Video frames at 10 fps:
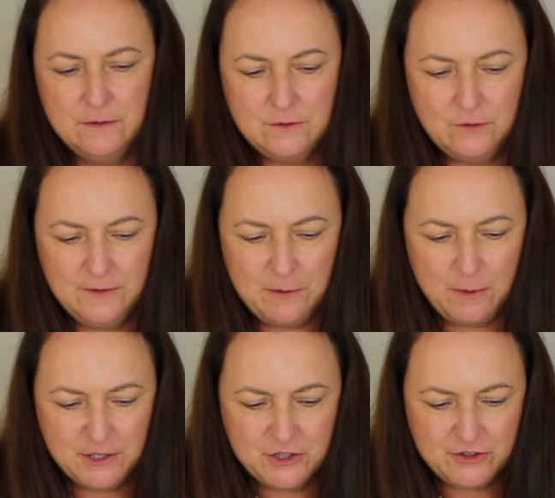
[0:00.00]
Don't really
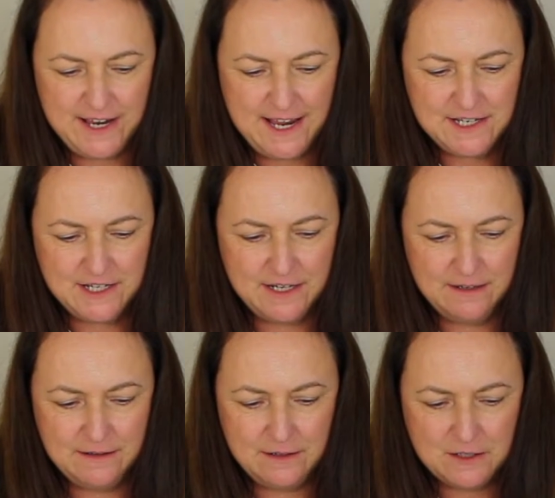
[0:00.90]
want a straight edge in
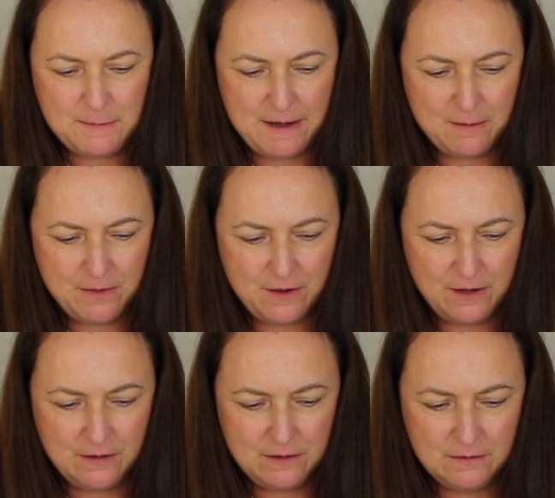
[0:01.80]
it. It looks better without
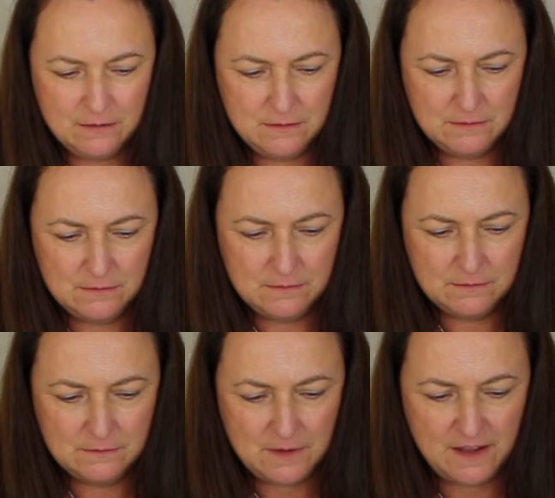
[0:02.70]
it,
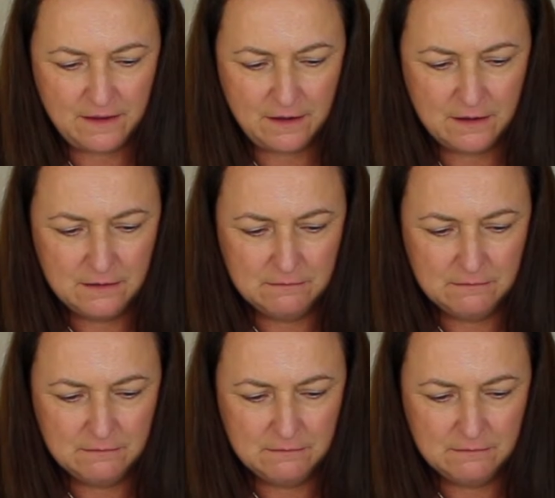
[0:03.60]
I think.